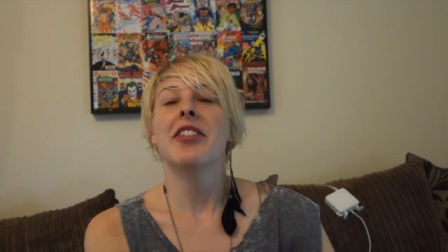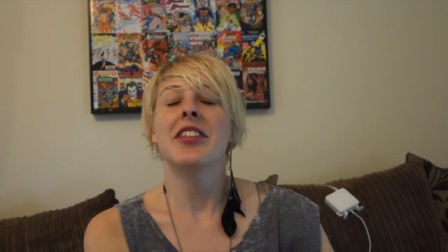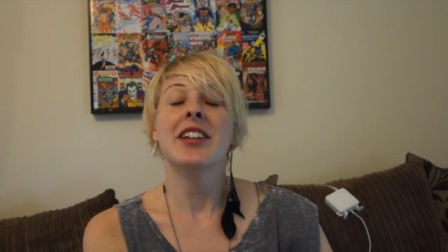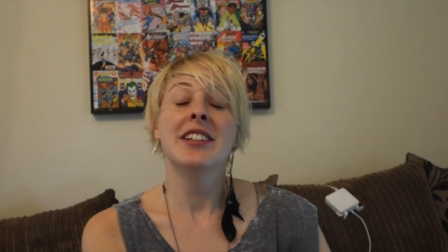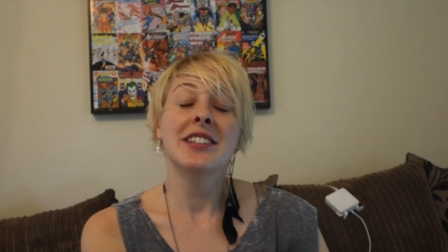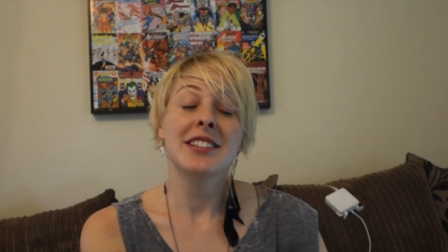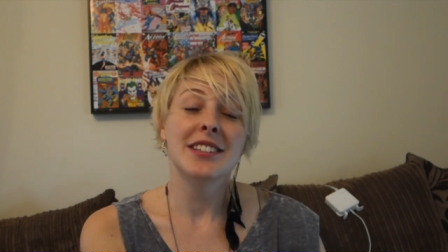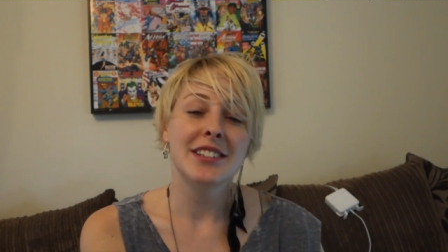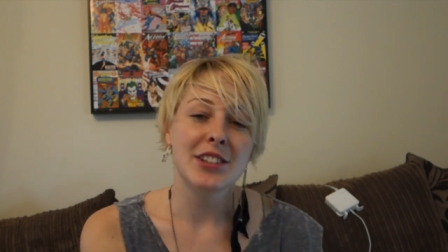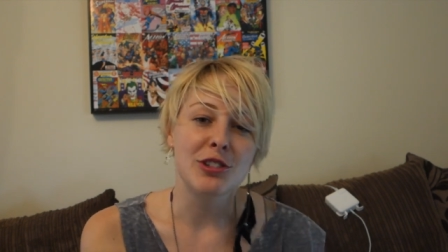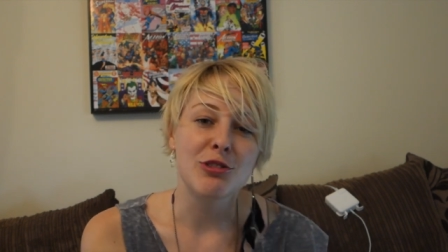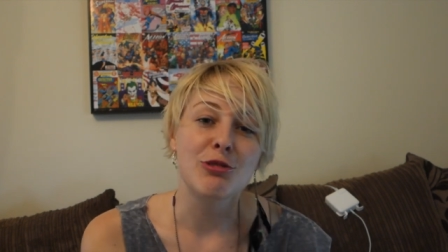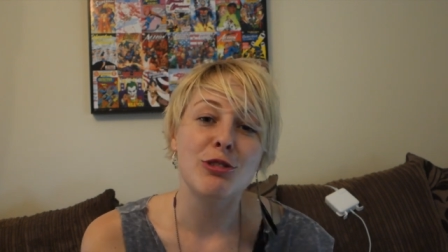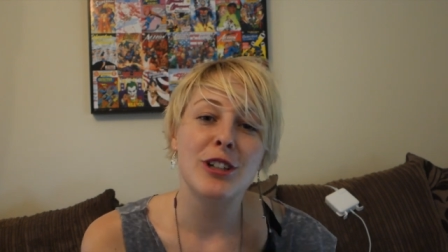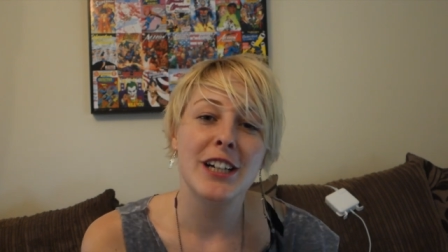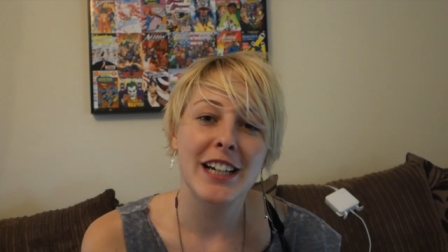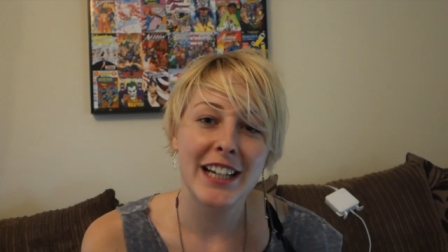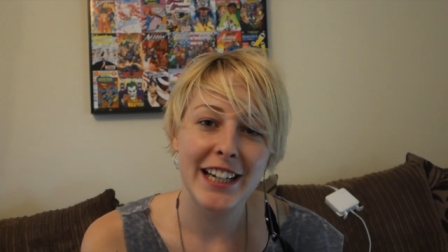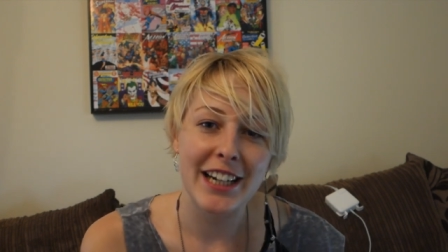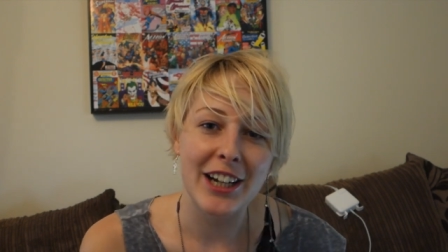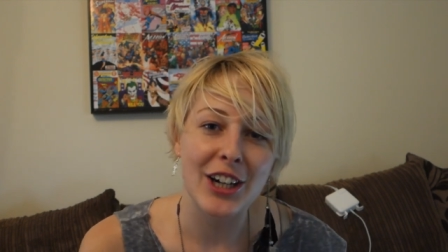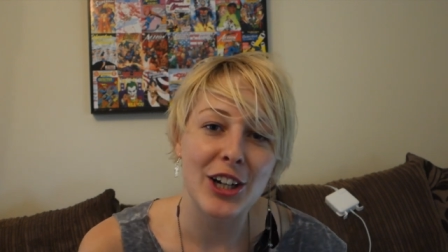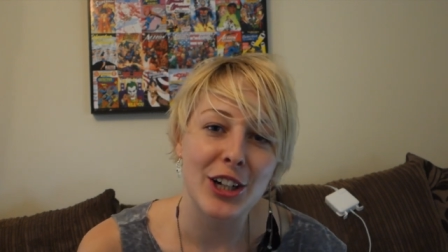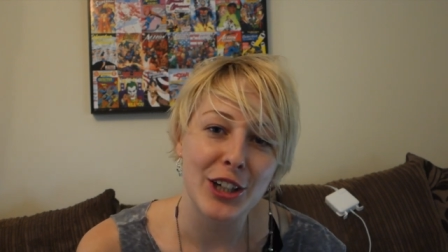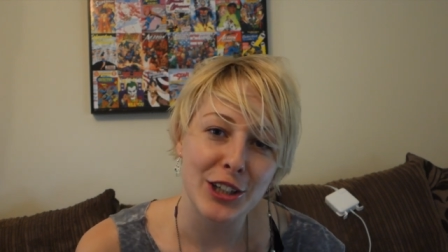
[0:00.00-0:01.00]
This is a
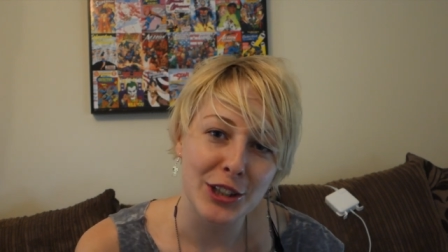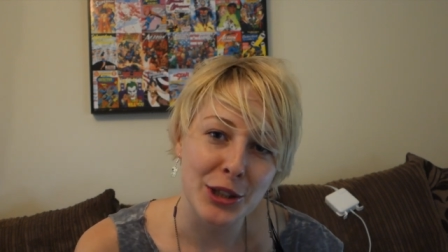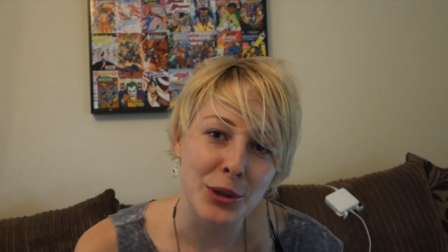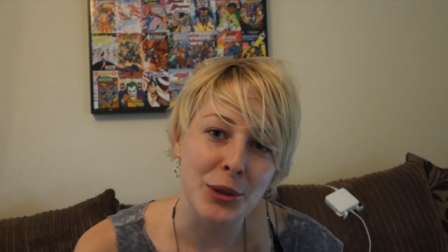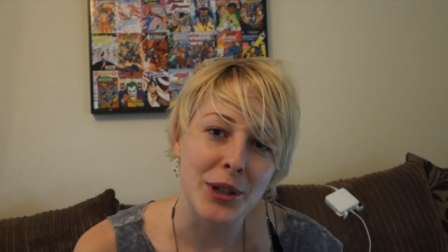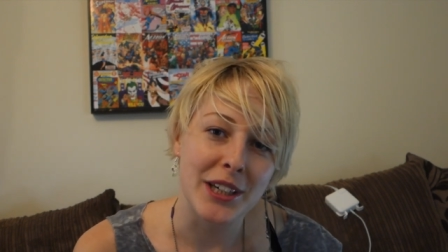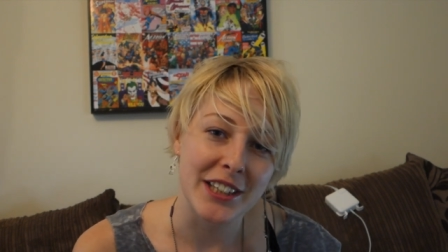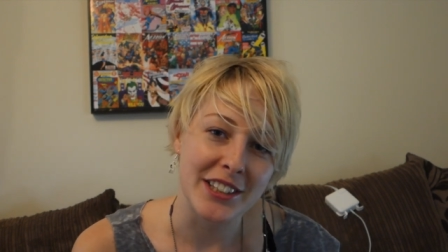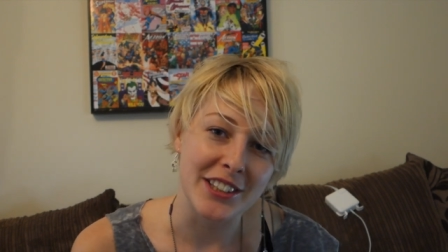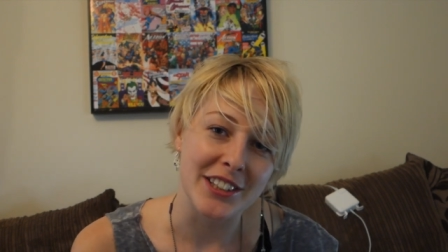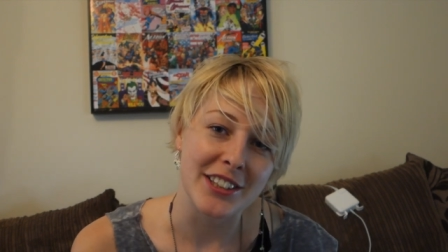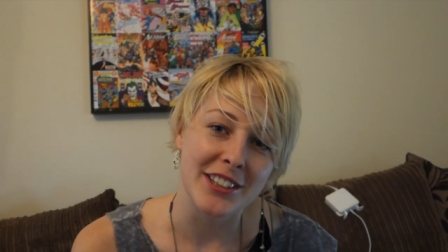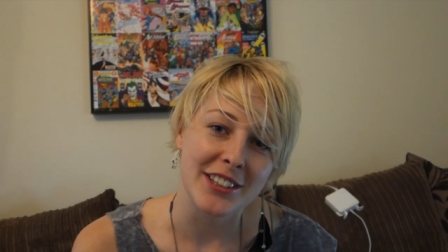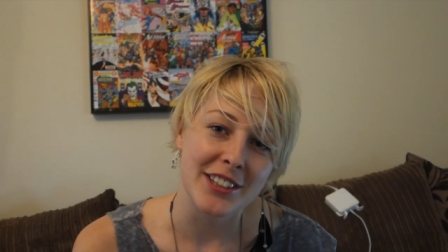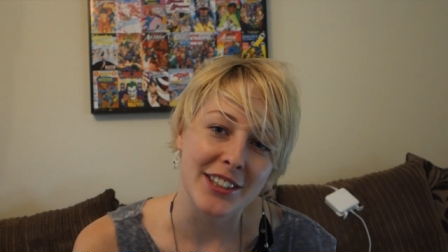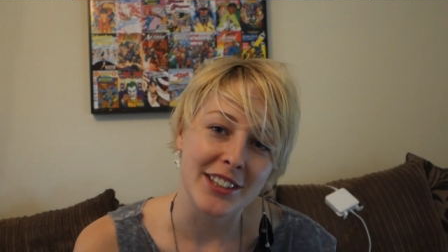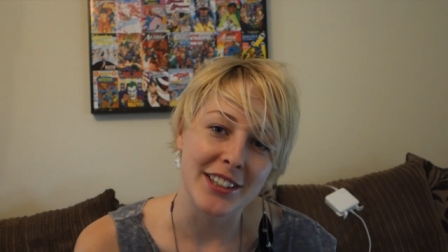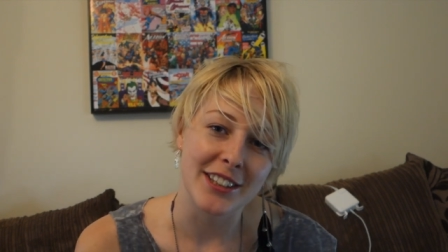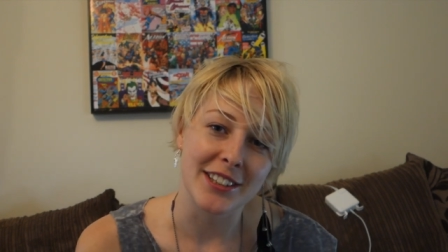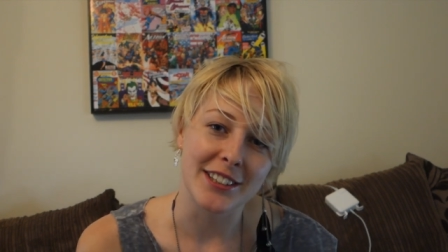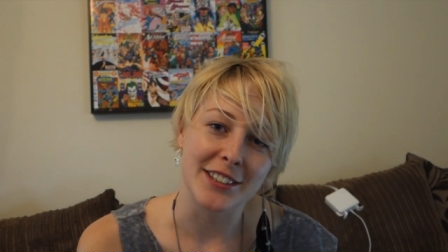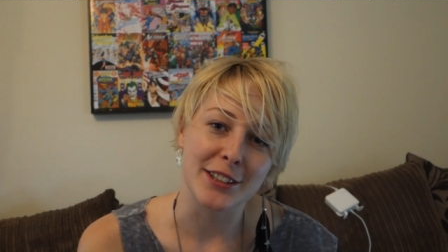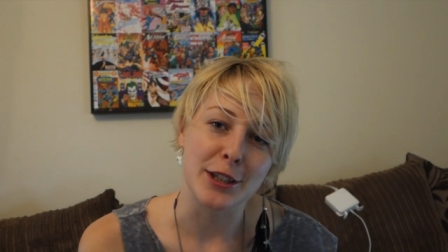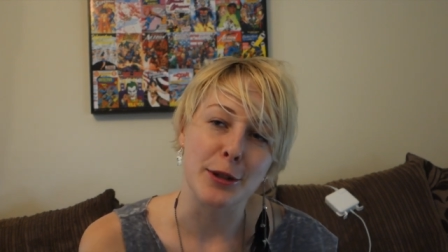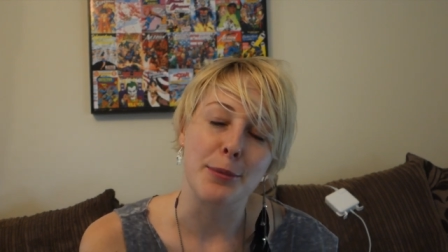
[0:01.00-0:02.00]
really hard question to
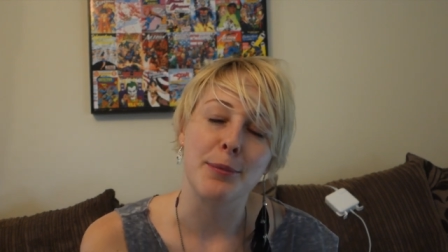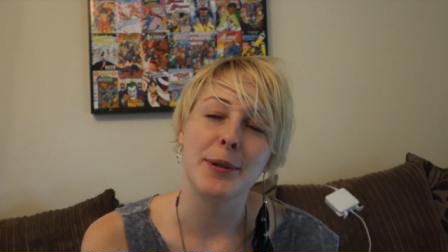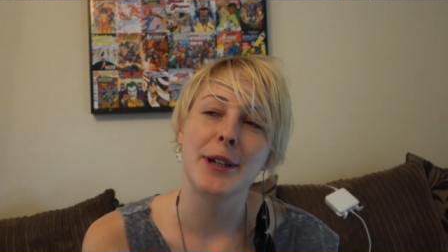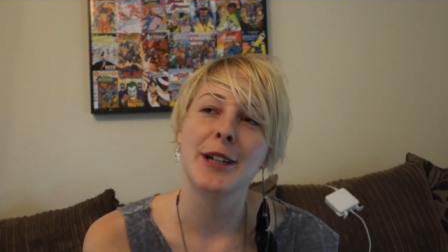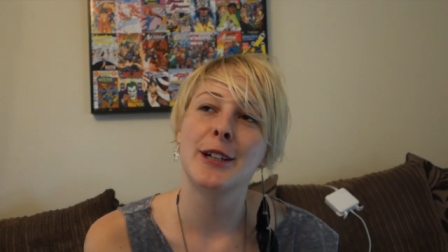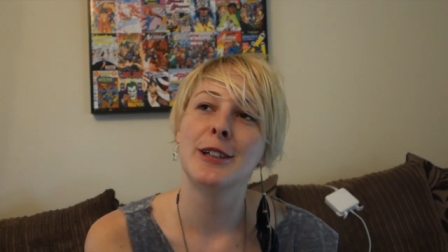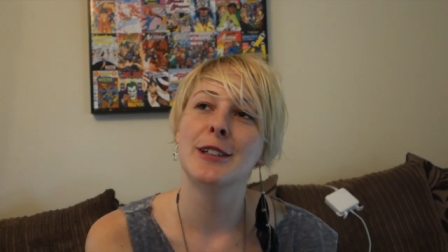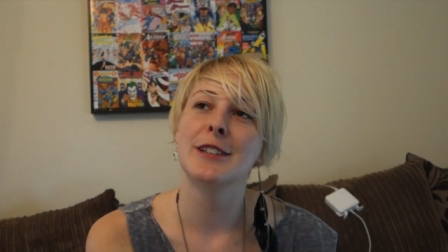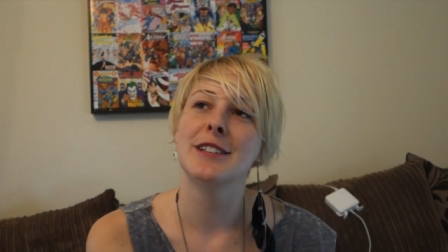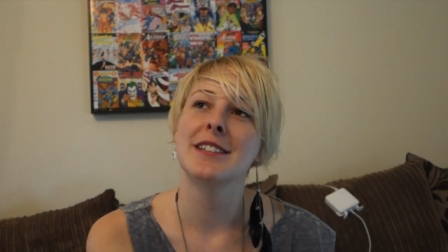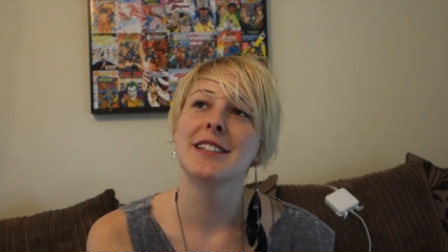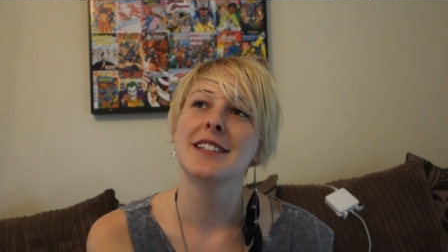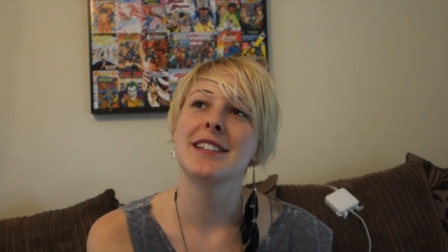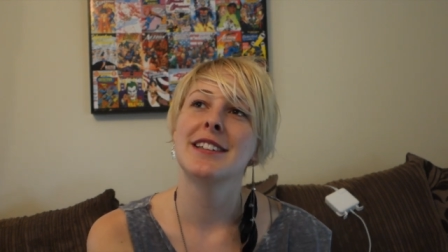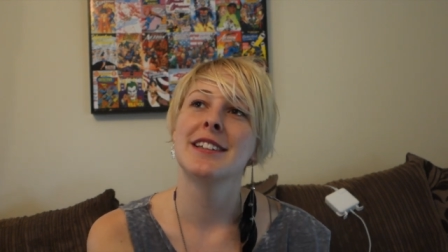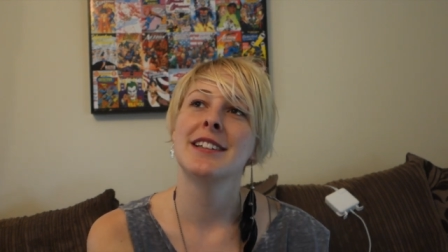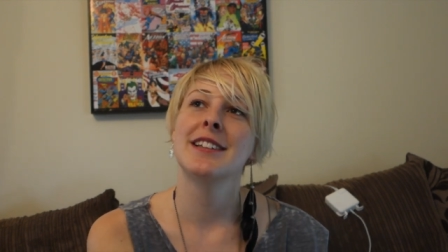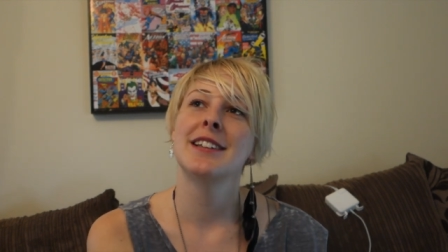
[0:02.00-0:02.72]
answer because